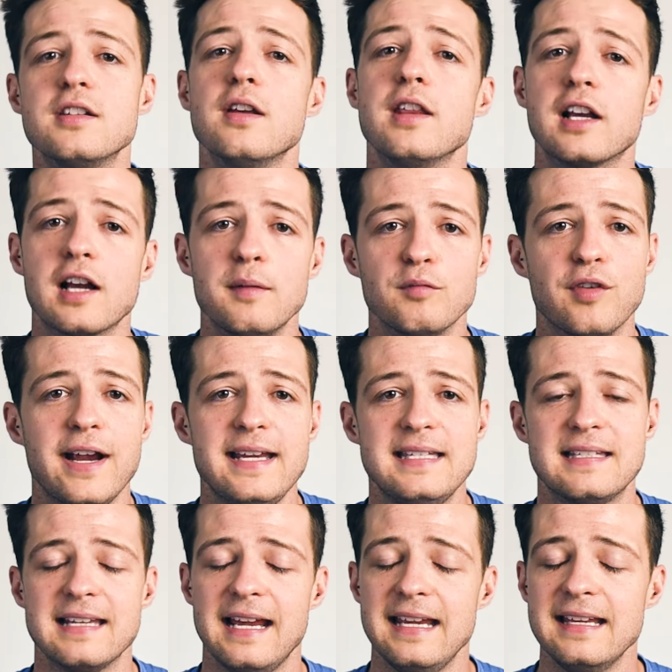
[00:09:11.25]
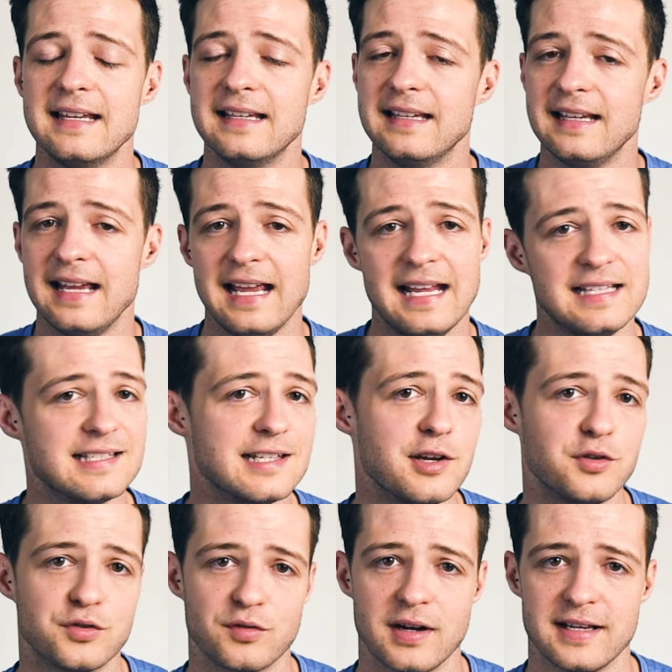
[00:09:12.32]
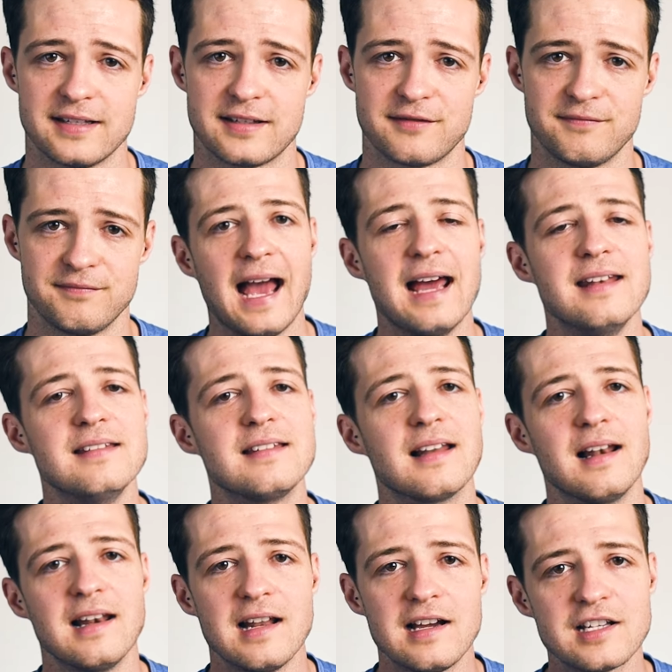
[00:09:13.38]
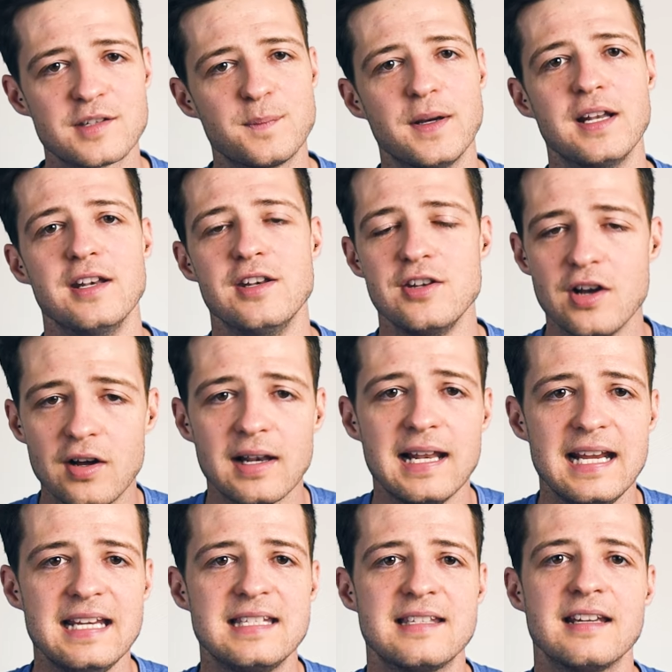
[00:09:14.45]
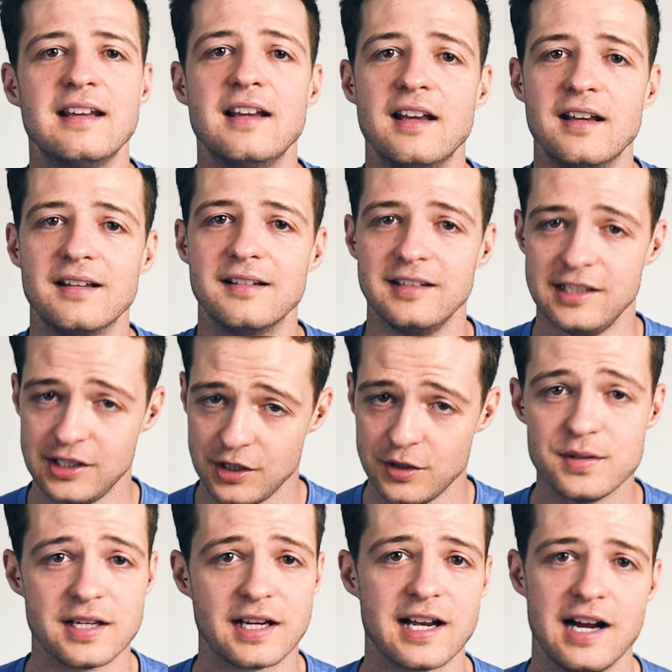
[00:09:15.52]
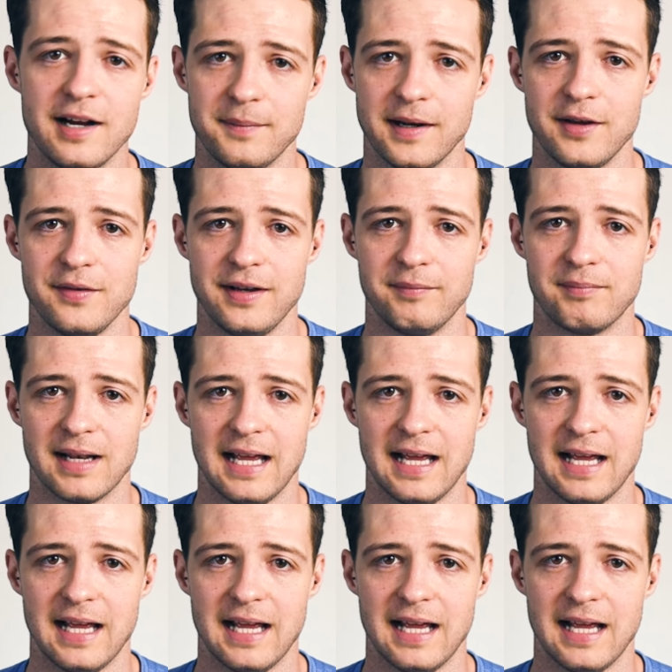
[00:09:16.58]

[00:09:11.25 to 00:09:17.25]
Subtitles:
so that come race day, it's no stress. And last but not least, use a carb loading